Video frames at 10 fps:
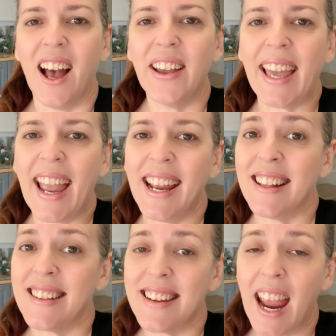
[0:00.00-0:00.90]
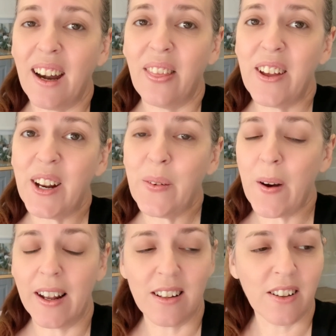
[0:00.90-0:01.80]
Okay, it's
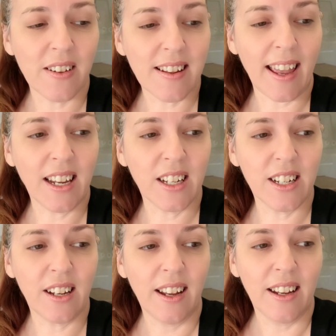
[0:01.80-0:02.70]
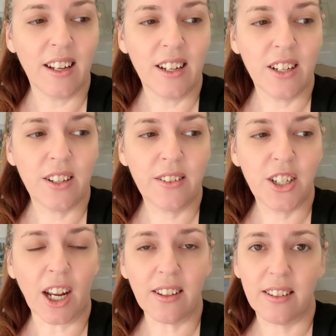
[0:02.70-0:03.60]
10:31, so it's taken
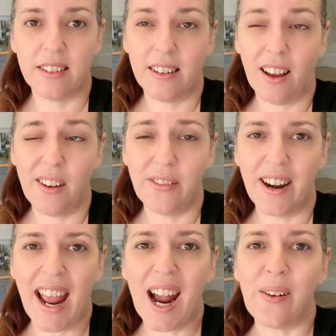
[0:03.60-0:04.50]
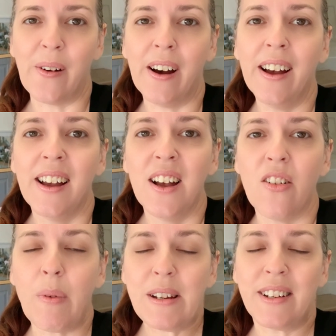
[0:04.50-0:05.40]
just over an hour for
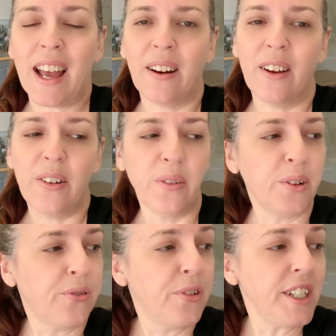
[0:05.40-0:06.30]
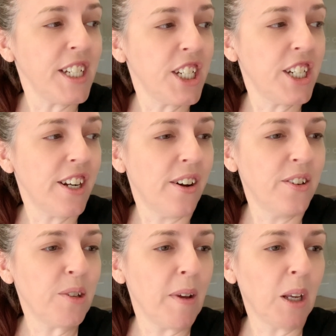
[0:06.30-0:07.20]
me to download all the footage
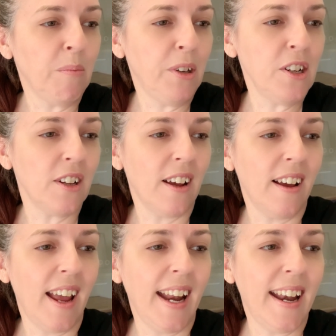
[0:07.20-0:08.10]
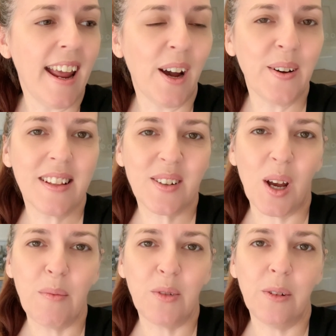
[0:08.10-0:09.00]
onto my computer, and now it's
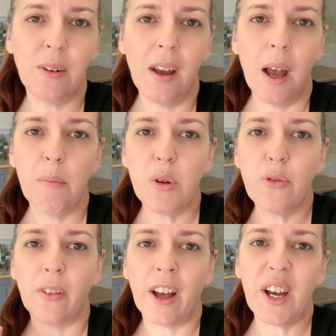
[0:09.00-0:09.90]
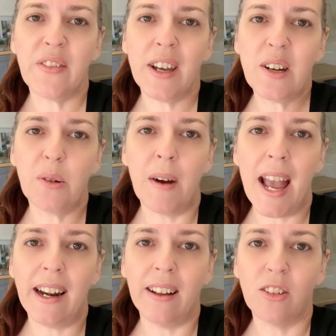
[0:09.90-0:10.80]
time to move all that over into my
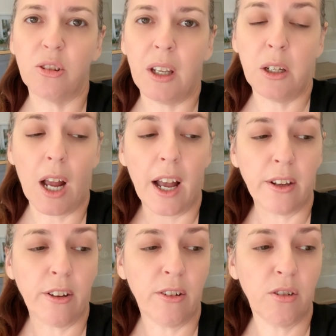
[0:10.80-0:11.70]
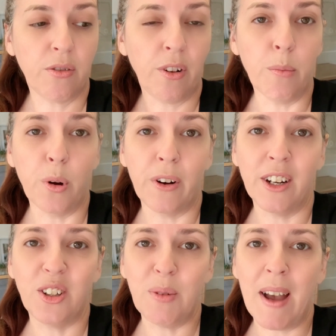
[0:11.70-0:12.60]
editing suite. I use Filmora
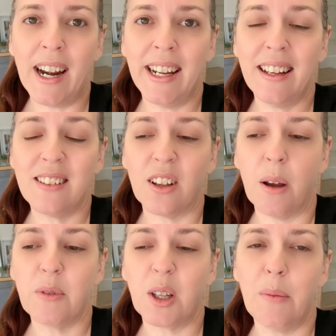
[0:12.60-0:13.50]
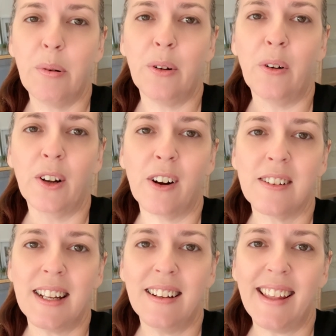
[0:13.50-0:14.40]
to do my editing, so I'm just going to put it all across
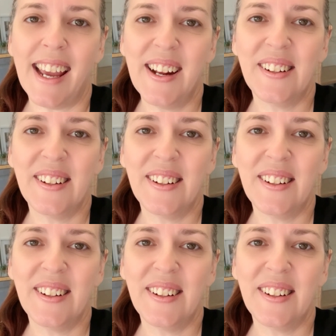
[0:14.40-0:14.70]
into there.